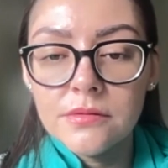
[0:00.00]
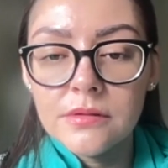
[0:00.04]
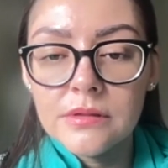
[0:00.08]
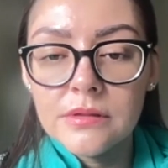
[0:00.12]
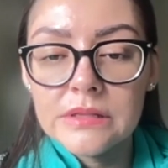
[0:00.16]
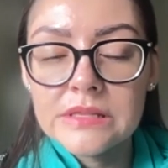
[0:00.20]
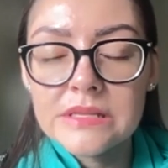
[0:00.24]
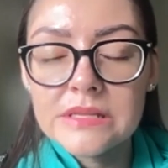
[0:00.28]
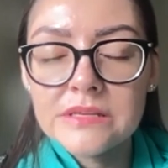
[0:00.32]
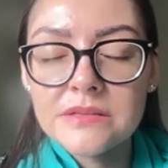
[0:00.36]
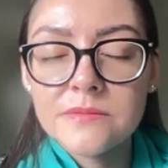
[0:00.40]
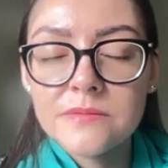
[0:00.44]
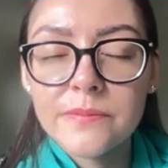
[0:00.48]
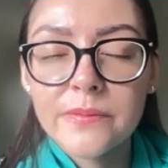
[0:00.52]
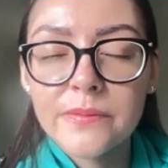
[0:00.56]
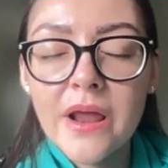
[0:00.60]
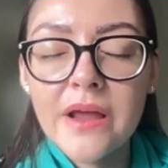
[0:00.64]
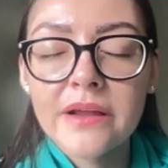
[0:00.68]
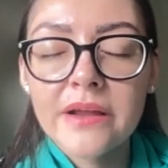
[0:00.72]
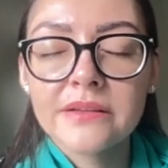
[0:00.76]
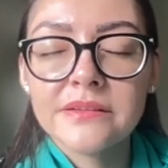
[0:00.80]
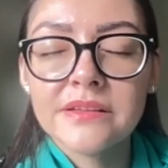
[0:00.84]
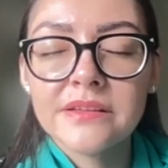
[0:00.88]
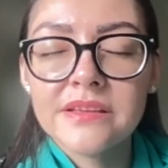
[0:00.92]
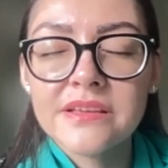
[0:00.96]
In this
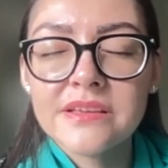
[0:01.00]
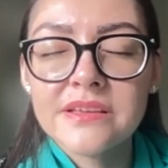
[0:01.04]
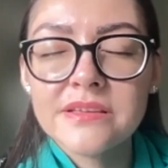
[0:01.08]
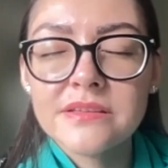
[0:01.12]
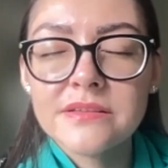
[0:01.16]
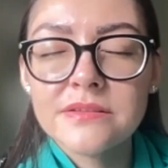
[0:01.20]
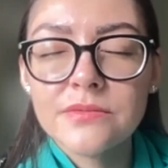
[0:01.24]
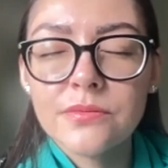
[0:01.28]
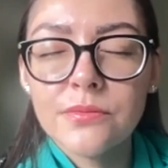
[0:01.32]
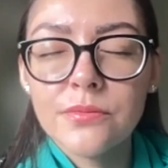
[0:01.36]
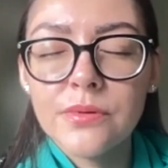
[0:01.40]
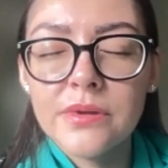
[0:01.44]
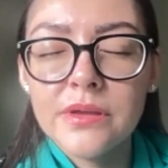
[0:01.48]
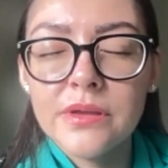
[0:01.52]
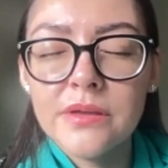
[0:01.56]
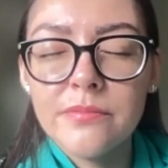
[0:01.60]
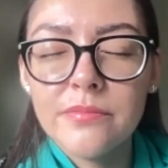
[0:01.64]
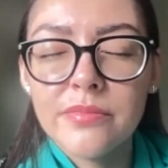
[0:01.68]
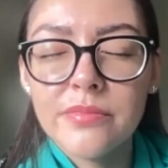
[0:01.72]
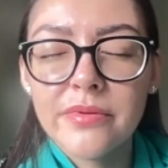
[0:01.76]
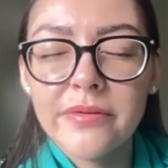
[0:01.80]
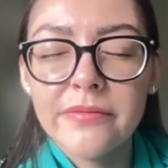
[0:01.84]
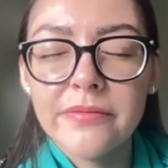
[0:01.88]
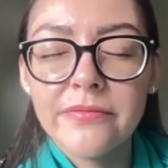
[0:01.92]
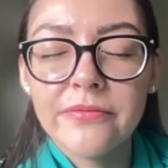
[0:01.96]
practice, we
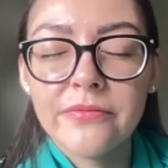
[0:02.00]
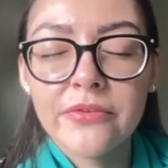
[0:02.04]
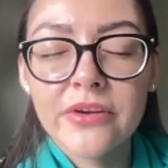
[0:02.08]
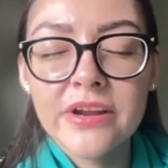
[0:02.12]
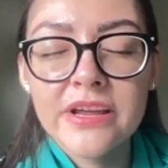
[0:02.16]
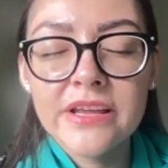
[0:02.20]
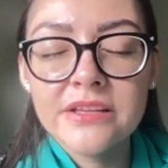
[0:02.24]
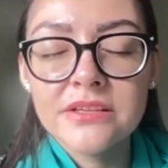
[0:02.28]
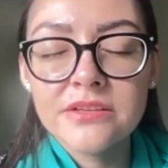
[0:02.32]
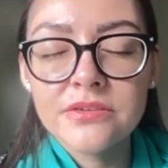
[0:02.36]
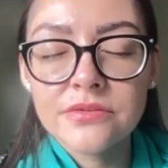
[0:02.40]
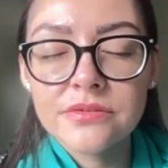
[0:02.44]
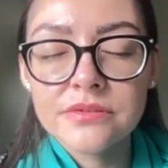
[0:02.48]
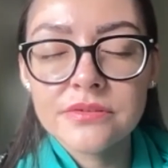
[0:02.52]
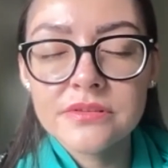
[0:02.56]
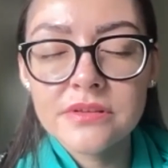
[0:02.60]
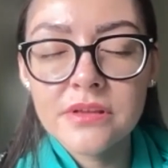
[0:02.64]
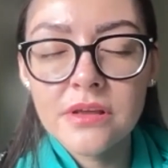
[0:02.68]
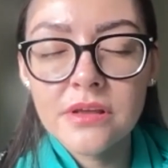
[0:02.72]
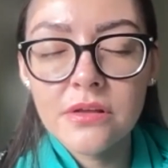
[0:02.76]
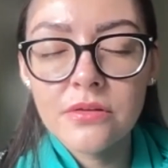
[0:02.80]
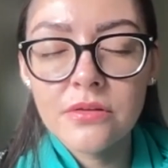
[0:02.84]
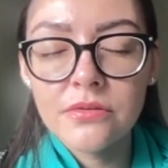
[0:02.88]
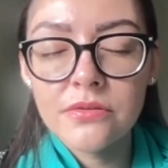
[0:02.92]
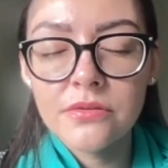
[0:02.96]
befriend
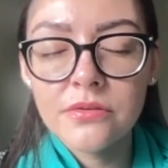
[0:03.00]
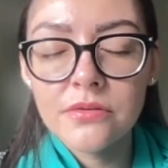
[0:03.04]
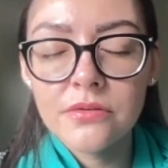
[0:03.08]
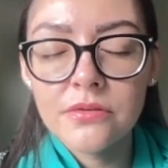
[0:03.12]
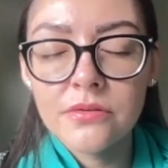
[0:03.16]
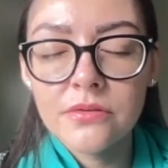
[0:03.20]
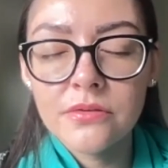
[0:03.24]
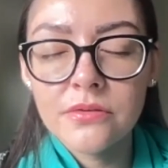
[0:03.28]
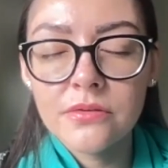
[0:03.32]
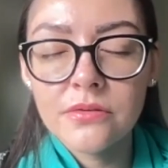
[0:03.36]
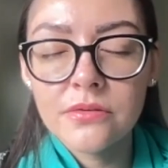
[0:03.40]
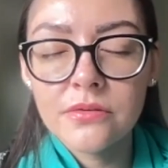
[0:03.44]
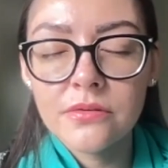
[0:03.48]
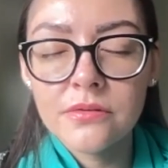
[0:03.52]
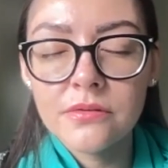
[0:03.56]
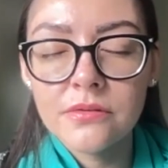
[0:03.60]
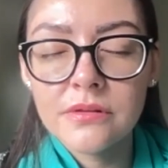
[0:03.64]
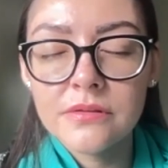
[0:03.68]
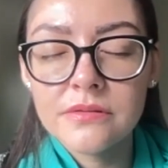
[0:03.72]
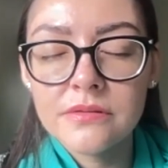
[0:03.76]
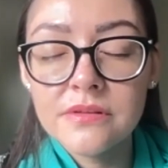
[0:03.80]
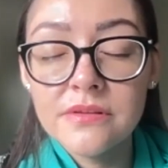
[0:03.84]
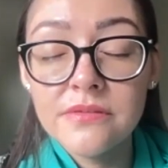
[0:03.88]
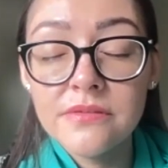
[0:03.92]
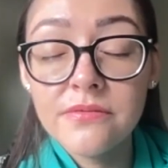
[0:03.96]
ourselves,
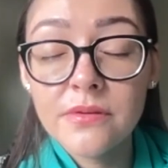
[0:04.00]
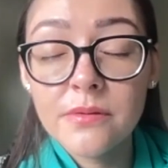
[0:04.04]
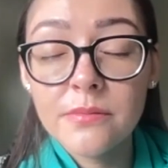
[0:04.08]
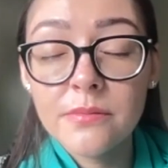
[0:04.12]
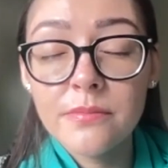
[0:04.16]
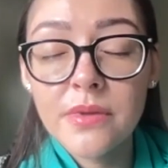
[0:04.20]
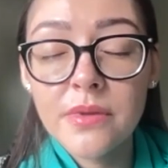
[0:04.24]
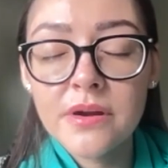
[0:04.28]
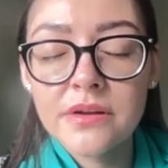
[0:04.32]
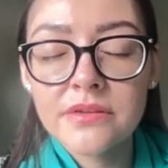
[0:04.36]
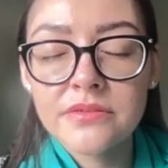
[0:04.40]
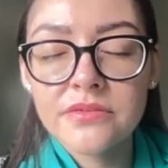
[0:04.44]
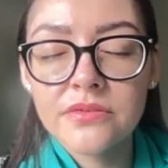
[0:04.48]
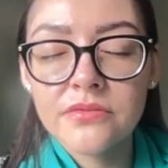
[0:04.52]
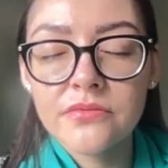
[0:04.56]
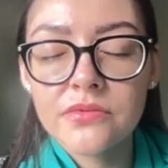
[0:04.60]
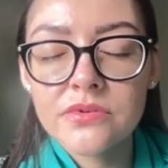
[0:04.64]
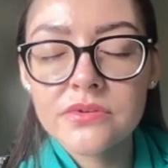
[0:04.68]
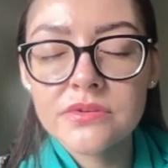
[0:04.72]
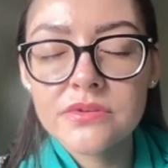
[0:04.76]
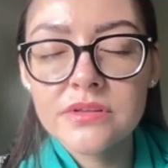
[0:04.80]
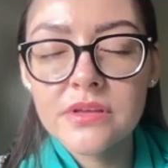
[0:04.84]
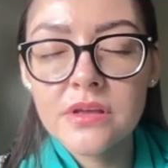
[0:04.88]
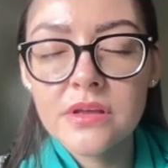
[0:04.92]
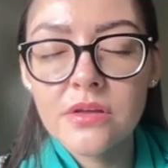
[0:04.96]
the different parts of
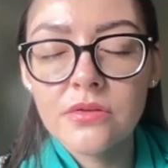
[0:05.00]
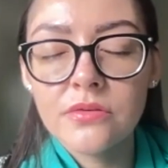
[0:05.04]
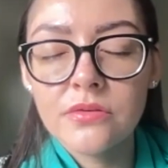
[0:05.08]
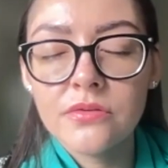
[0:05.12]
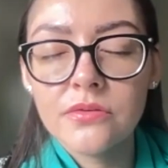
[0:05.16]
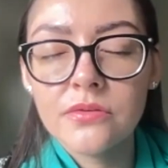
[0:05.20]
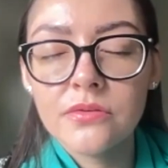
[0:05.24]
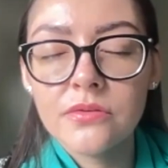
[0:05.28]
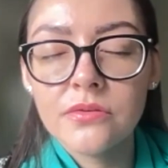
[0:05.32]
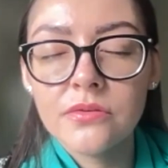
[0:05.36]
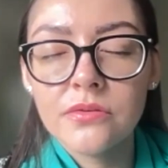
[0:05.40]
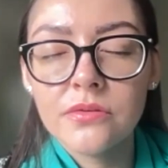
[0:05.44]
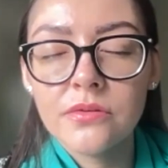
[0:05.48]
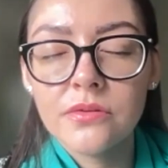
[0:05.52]
ourselves,